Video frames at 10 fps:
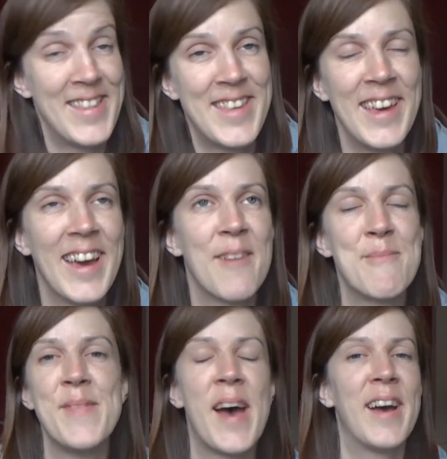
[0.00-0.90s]

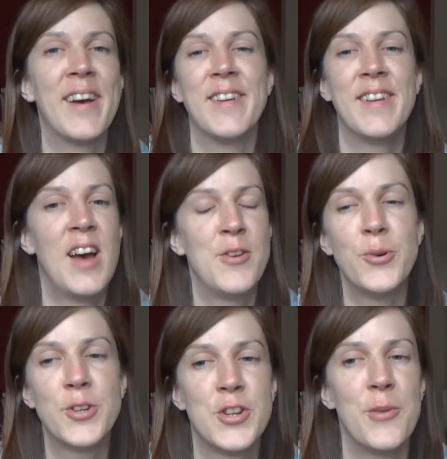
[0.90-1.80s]
Her
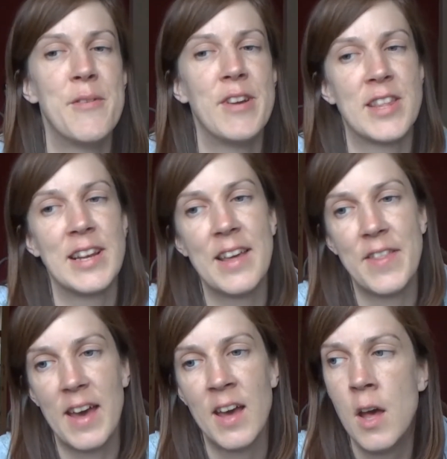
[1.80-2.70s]
daughter told me recently
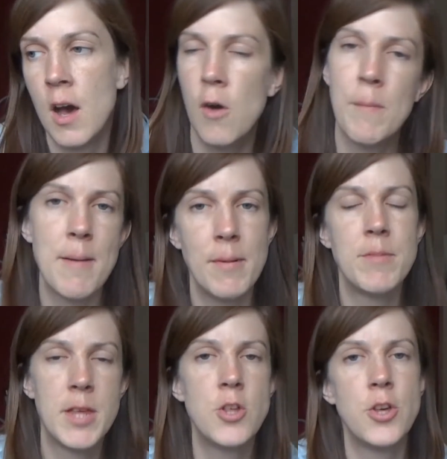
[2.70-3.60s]
that, oh, my mum
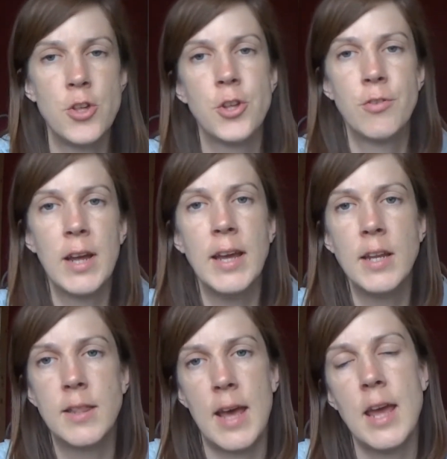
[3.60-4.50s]
says you should read
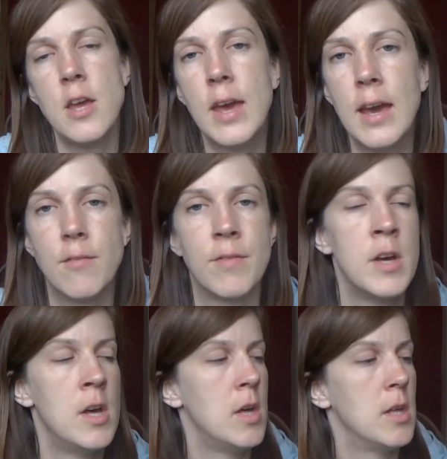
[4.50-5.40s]
The Hate U Give.
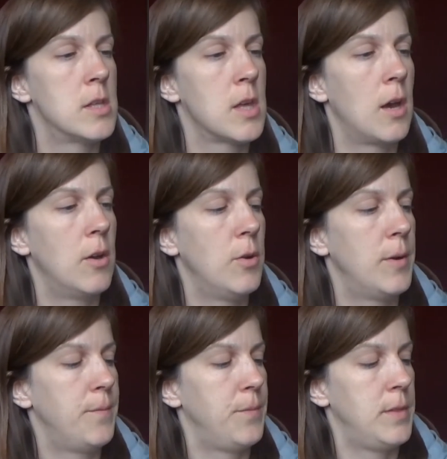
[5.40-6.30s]
So
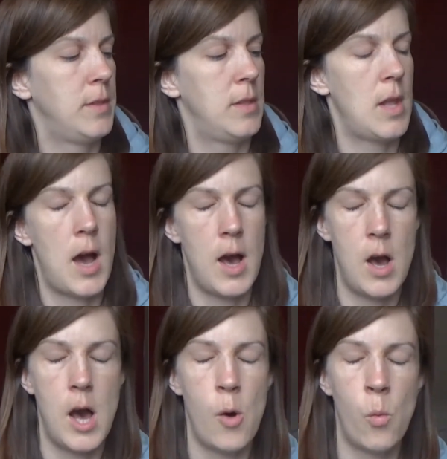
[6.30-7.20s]

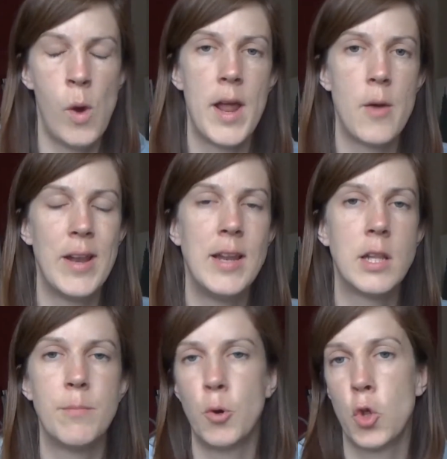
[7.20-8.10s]
when I went into
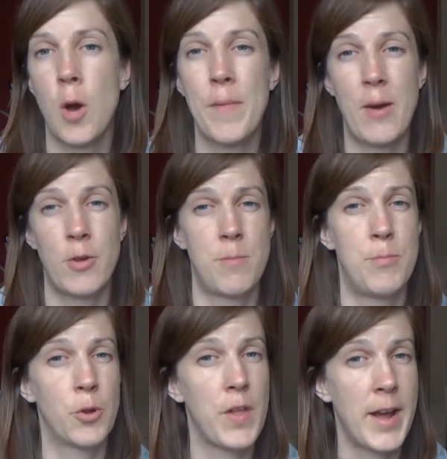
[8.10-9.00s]
the bookshop, that was the
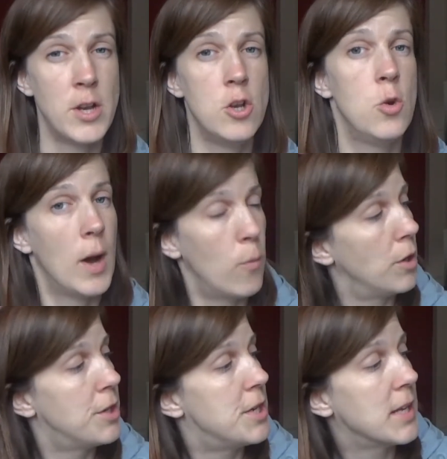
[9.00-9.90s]
book that I knew I
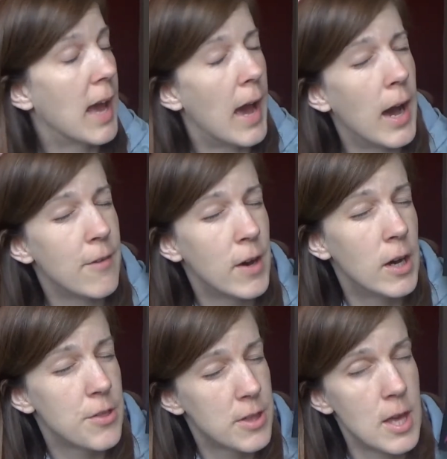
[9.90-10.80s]
wanted to get. I've
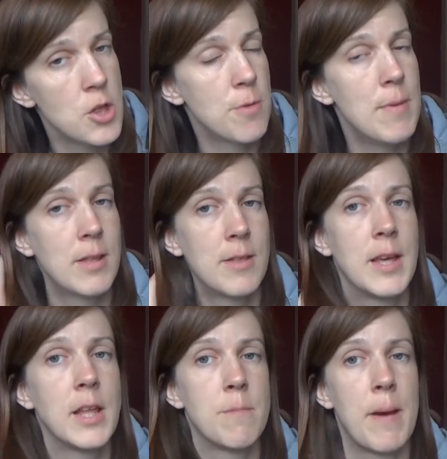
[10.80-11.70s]
heard such amazing
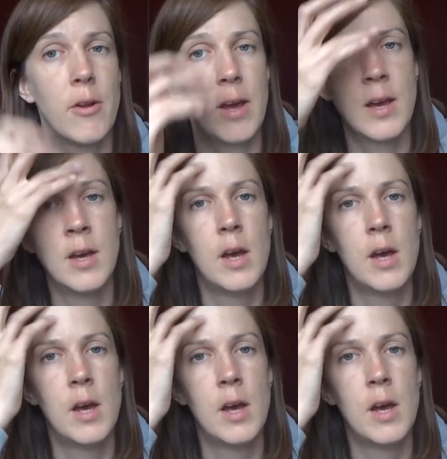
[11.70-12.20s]
things about it.